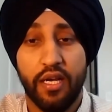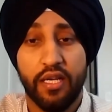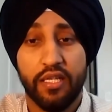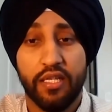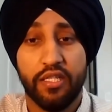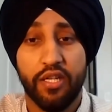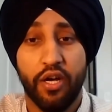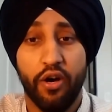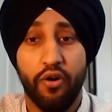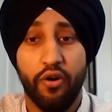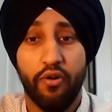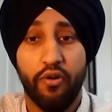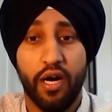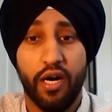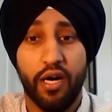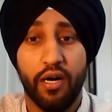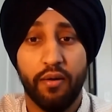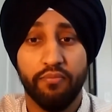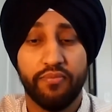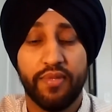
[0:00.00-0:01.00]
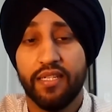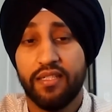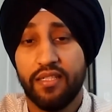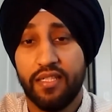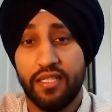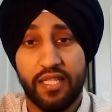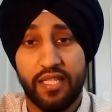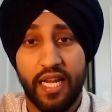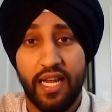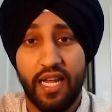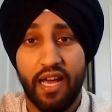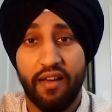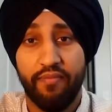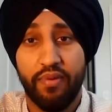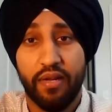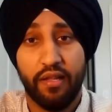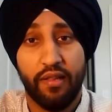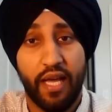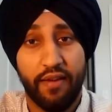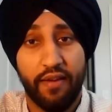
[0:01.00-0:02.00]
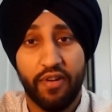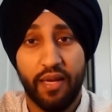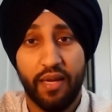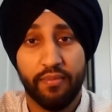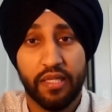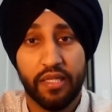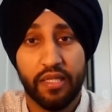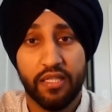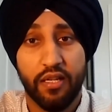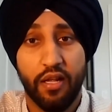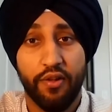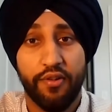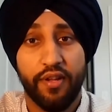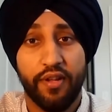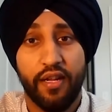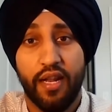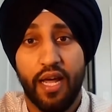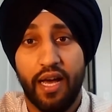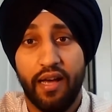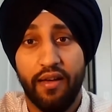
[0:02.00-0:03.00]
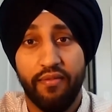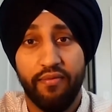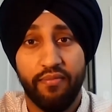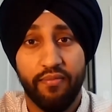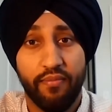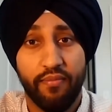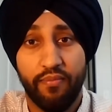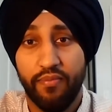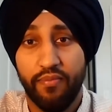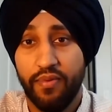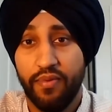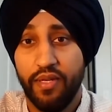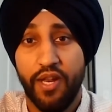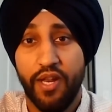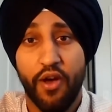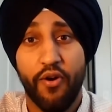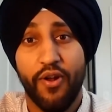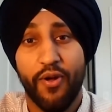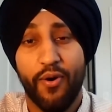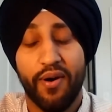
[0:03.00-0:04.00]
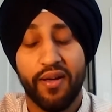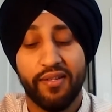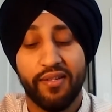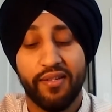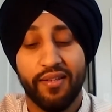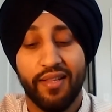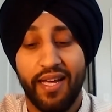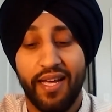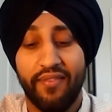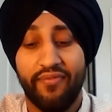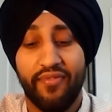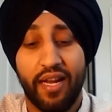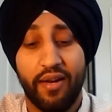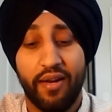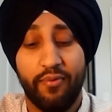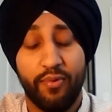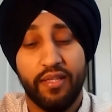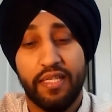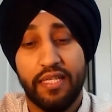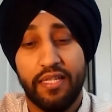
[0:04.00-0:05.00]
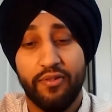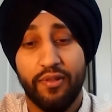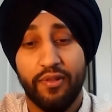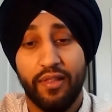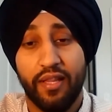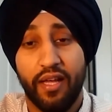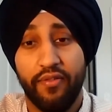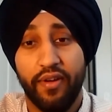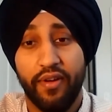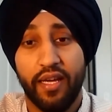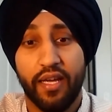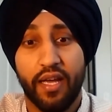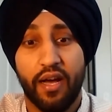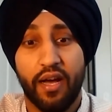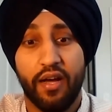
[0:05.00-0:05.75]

So that's to say I've been a lifetime consultant. I know no other life, and I really do love it.